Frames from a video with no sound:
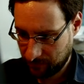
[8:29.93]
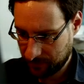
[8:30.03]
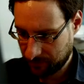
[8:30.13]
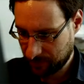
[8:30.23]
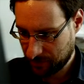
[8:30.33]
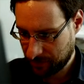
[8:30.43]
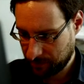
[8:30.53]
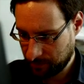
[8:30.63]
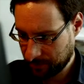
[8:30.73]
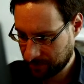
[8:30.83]
Which did I
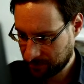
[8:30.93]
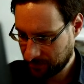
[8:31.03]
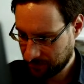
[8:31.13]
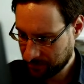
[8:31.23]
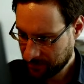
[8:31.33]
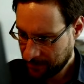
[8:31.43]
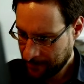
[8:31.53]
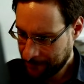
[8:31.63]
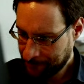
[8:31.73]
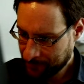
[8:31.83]
build? x86.
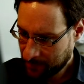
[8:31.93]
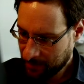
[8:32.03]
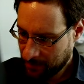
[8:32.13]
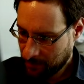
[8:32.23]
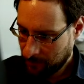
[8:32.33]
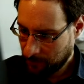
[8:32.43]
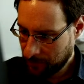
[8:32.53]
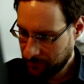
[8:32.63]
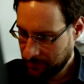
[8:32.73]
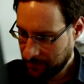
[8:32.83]

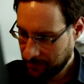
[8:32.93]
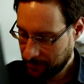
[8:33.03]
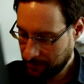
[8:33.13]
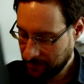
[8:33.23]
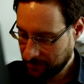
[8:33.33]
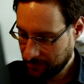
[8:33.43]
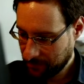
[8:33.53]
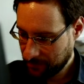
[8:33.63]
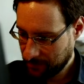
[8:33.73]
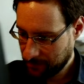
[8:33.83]
One
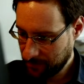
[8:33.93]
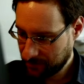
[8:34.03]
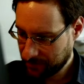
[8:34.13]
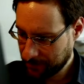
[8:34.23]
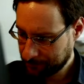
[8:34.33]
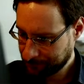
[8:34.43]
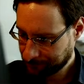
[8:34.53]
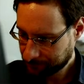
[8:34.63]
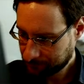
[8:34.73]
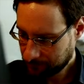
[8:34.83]
Mesa.
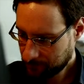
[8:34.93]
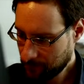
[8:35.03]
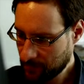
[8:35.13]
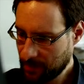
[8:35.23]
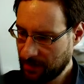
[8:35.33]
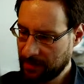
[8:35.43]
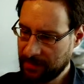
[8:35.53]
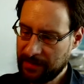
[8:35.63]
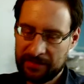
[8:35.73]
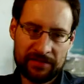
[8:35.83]

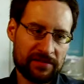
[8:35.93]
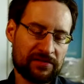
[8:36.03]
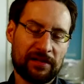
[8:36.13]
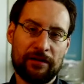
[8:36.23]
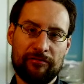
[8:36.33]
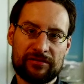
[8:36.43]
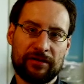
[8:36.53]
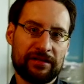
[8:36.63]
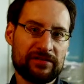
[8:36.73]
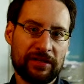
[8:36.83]
This is hilarious,
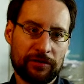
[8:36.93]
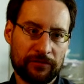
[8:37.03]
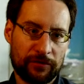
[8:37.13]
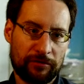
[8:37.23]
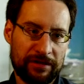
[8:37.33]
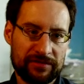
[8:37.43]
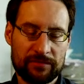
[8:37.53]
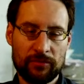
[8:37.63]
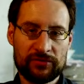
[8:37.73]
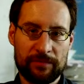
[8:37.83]
right? Instead of creating the
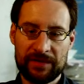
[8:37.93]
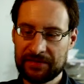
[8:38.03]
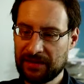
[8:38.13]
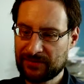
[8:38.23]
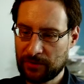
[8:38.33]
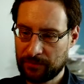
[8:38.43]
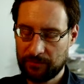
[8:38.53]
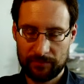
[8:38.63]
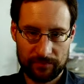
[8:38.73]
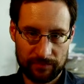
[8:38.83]
most amazing desktop
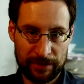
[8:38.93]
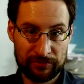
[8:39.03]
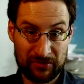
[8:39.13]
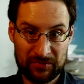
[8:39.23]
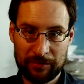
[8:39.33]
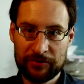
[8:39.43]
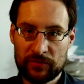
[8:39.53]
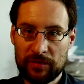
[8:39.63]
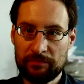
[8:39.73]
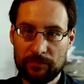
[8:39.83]
Linux experience, we